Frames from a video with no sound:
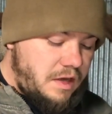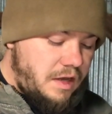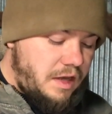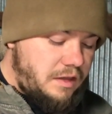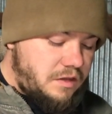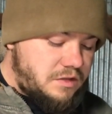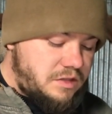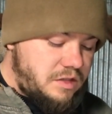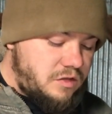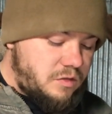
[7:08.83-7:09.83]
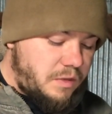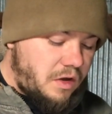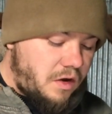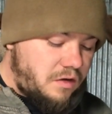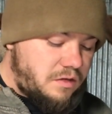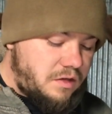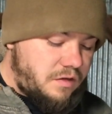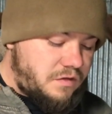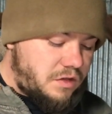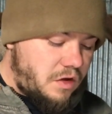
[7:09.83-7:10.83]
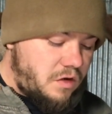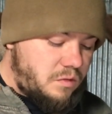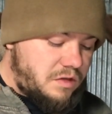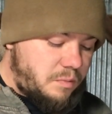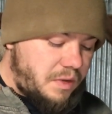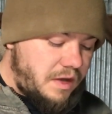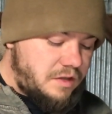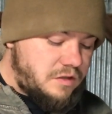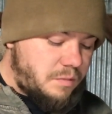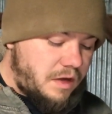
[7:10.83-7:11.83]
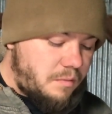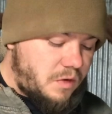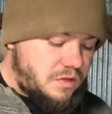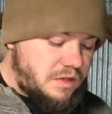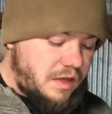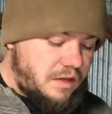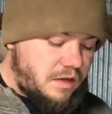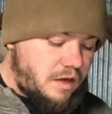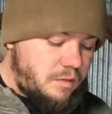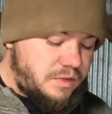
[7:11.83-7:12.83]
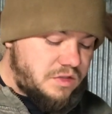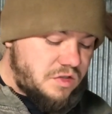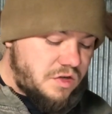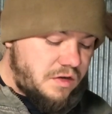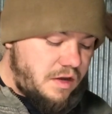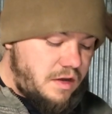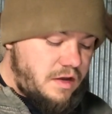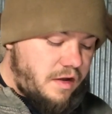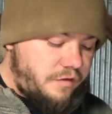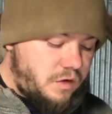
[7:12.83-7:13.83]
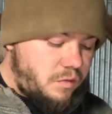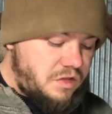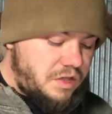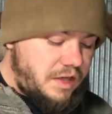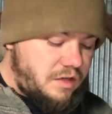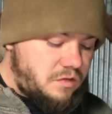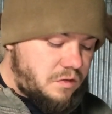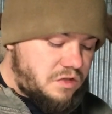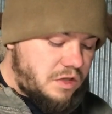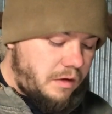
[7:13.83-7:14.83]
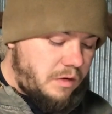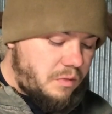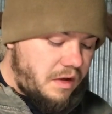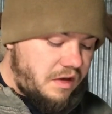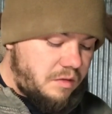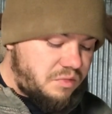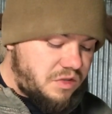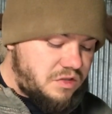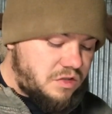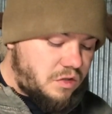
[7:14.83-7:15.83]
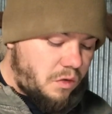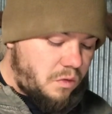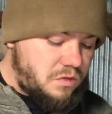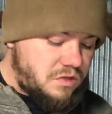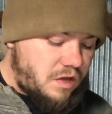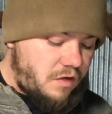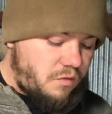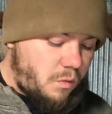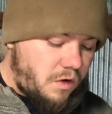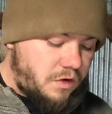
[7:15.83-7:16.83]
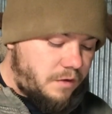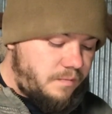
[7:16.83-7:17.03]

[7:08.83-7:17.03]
Heat the steel to be hardened enough to coat it with the paste by immersing it in the composition, after which heat it to a cherry red and plunge in cold, soft water.